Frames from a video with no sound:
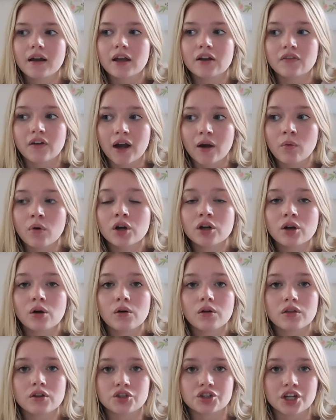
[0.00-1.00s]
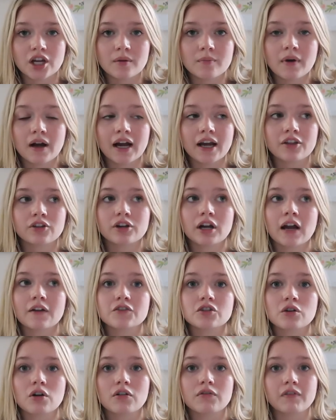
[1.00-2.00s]
if I want to go to the gym, I either
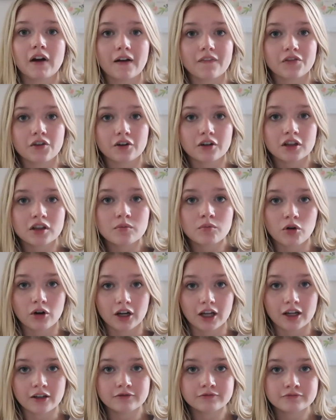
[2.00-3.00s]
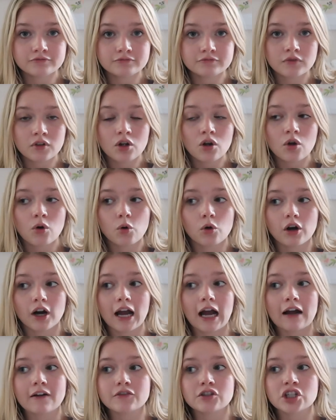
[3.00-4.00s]
have to go at 5.30 in the morning or
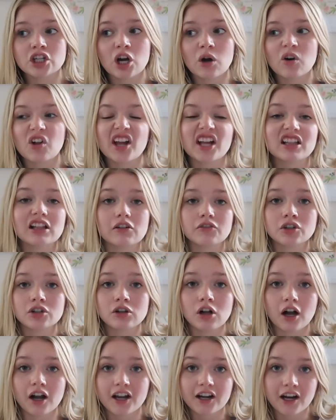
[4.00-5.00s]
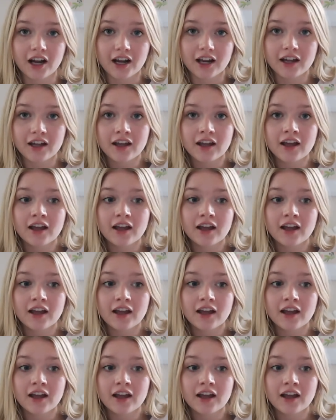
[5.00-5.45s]
I have to go like 11 o'clock at night.